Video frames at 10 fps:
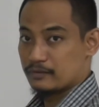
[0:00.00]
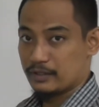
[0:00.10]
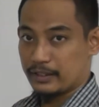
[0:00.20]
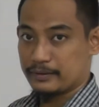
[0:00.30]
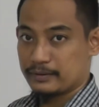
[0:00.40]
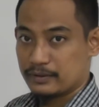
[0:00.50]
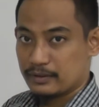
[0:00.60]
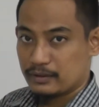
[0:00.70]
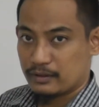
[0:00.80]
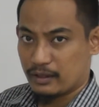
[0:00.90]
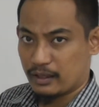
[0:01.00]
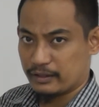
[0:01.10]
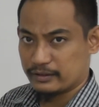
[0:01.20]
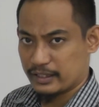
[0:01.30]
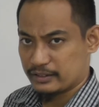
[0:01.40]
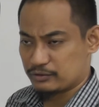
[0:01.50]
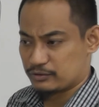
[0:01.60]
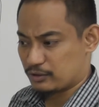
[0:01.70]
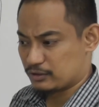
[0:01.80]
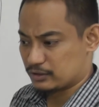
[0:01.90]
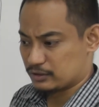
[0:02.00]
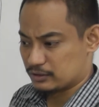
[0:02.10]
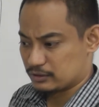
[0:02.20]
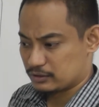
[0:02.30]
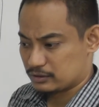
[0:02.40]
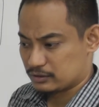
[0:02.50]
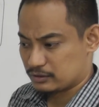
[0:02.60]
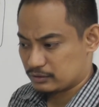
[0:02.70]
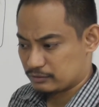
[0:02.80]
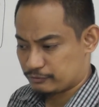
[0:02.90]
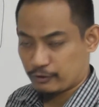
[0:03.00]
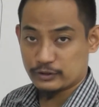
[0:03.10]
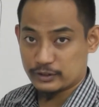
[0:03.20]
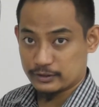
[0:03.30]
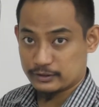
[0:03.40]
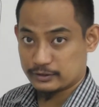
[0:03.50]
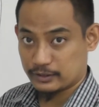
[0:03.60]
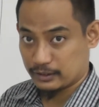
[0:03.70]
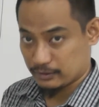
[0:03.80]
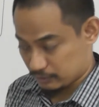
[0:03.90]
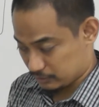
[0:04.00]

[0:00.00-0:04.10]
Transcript: right? And then you draw the forces, right?